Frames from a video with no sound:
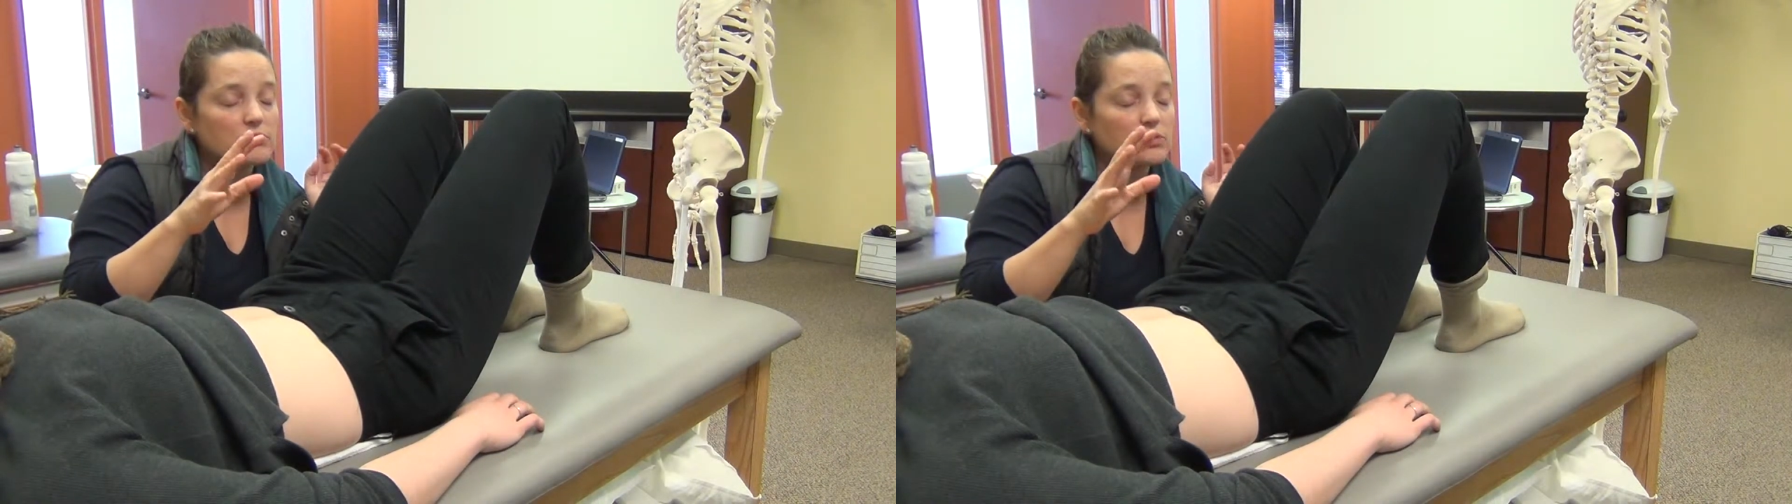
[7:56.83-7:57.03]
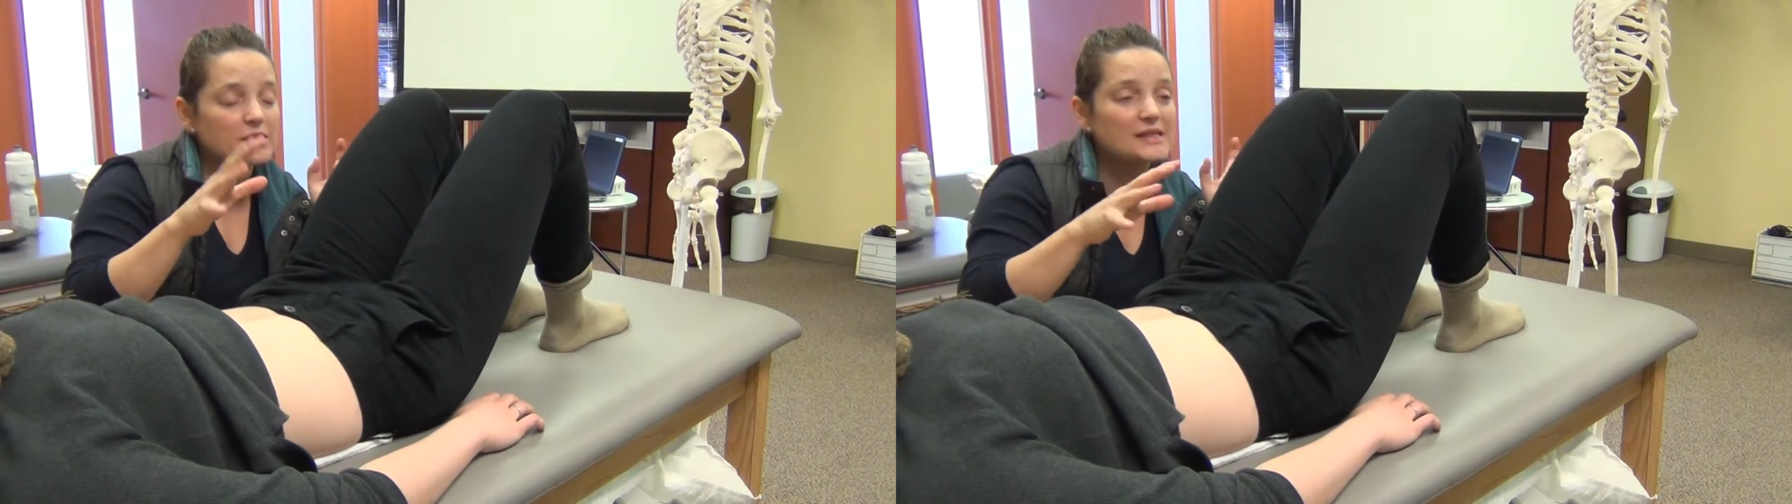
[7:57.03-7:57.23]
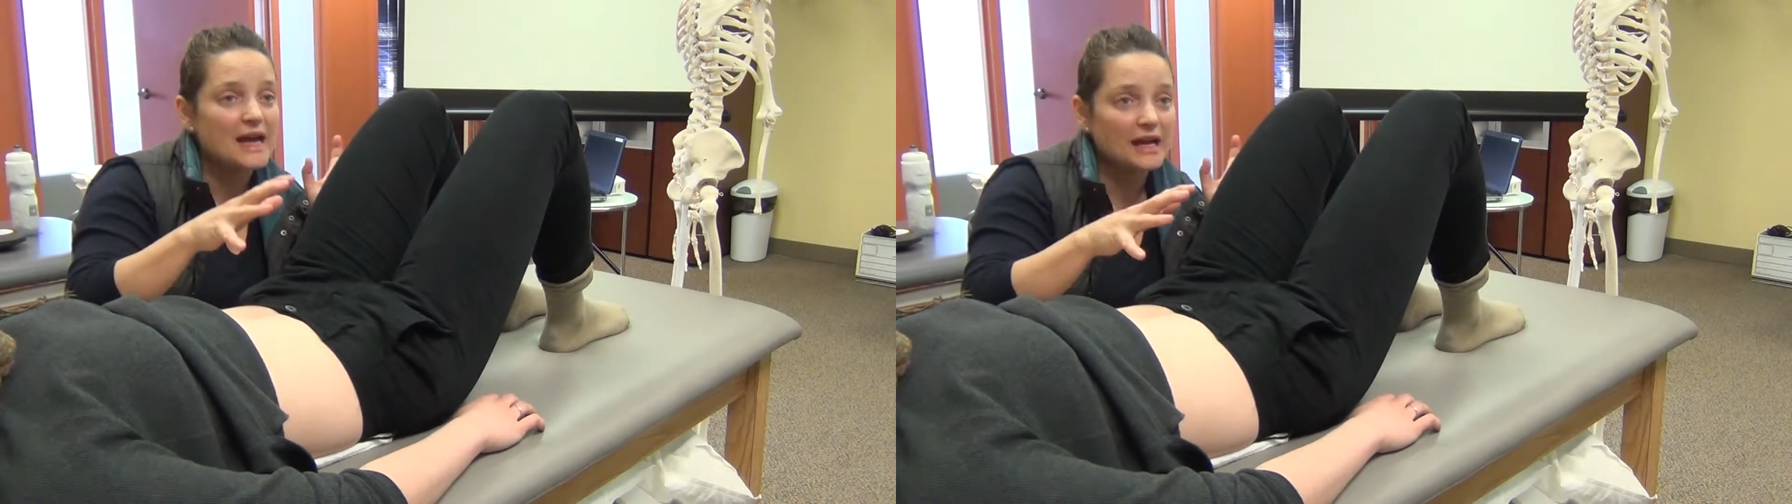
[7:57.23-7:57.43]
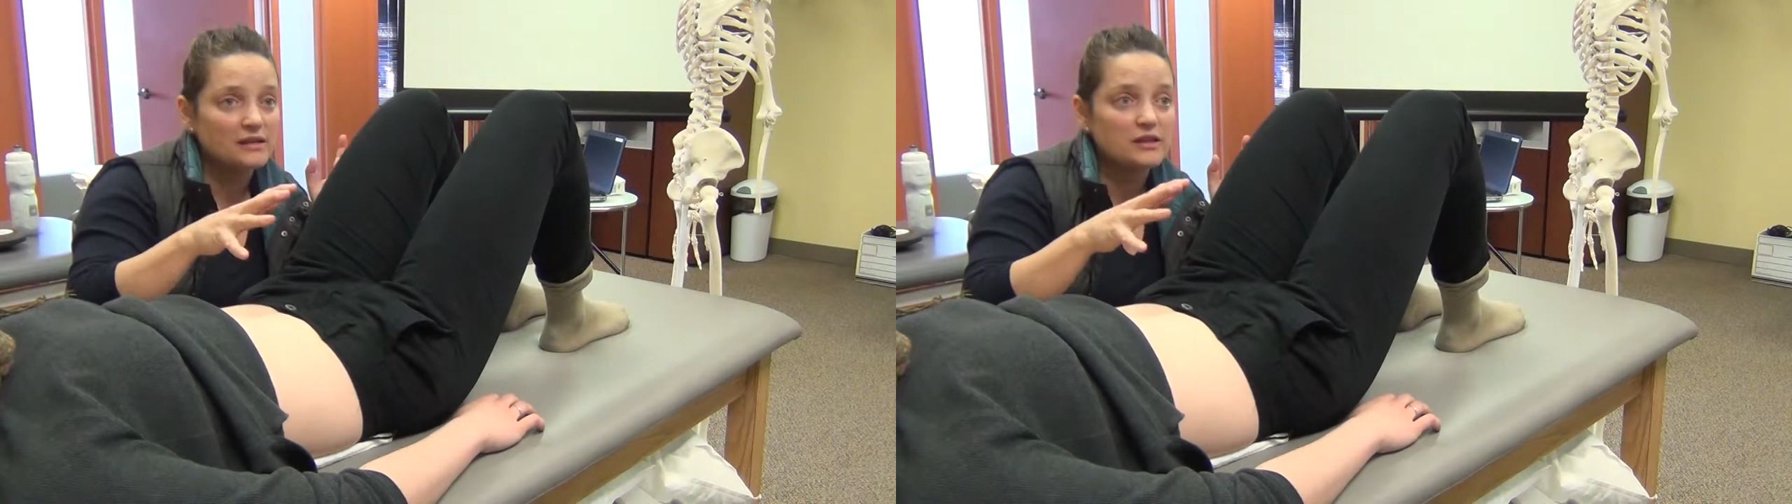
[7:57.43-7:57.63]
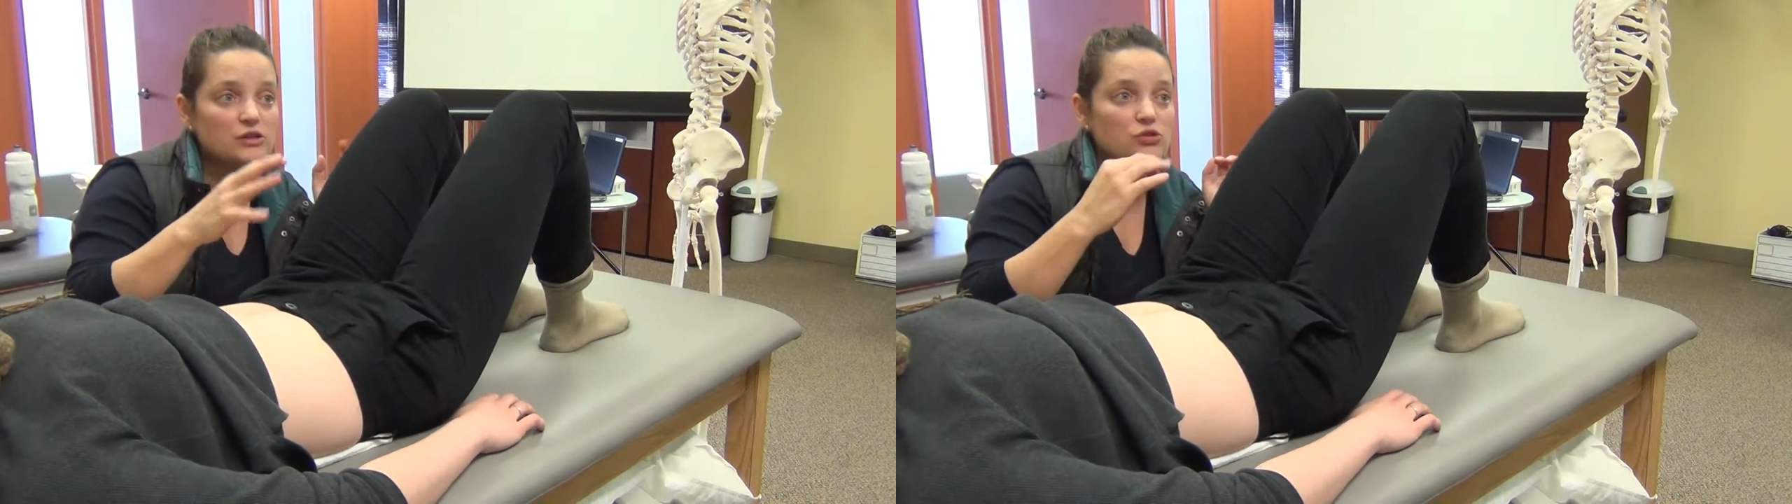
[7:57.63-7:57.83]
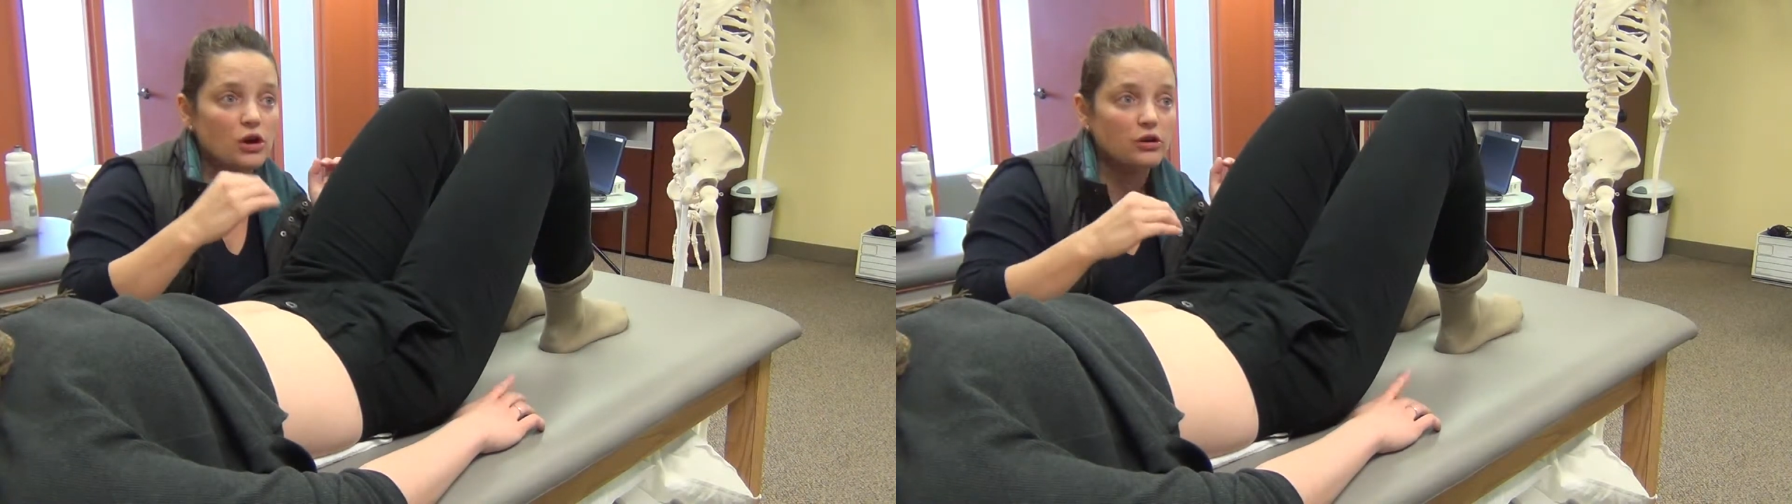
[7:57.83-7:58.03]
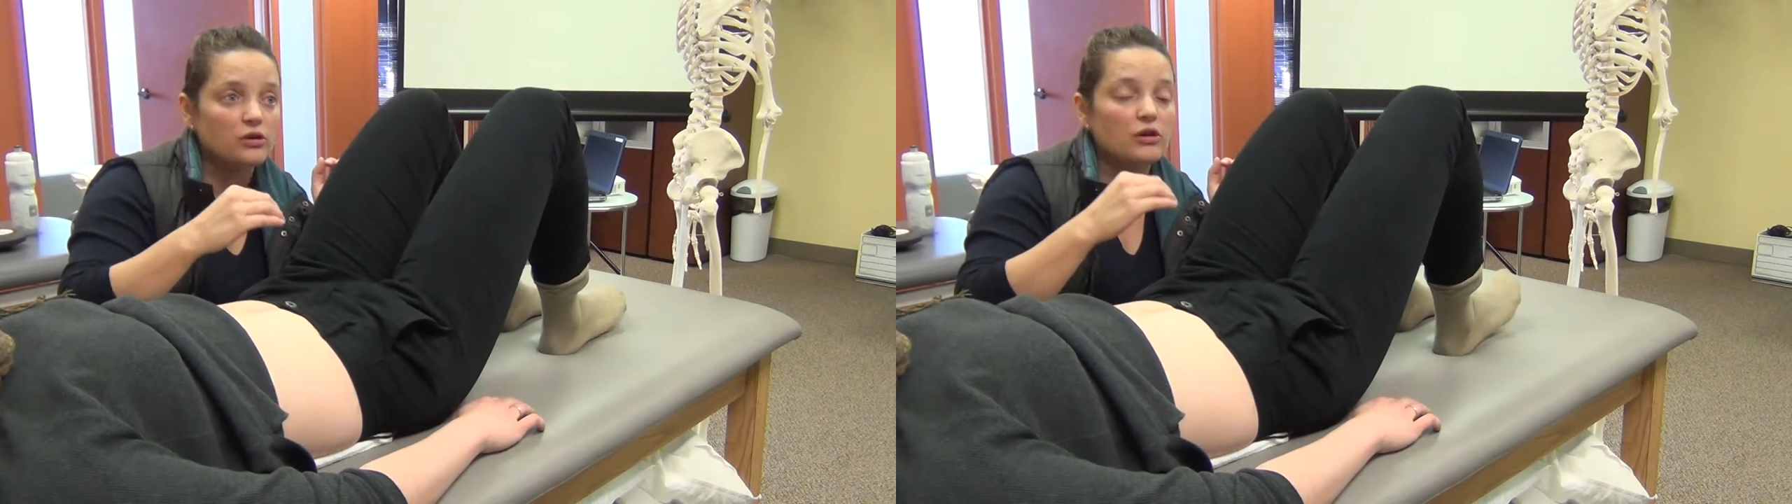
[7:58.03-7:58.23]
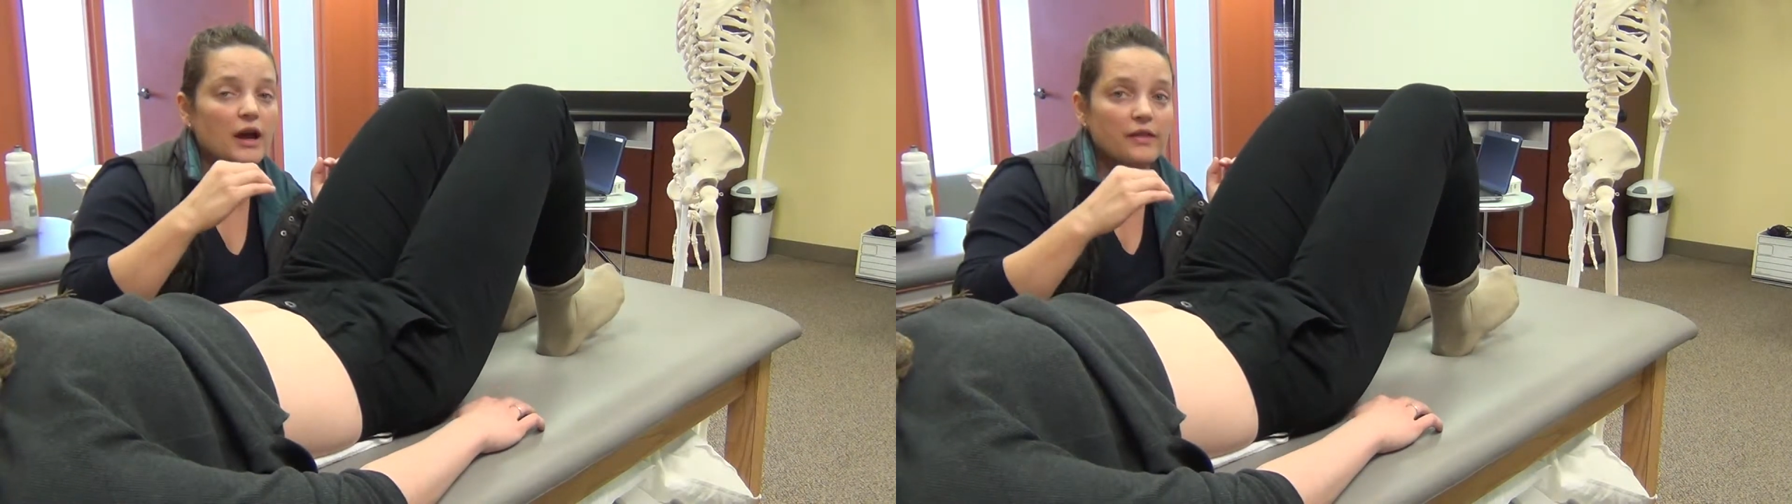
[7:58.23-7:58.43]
one side that's stronger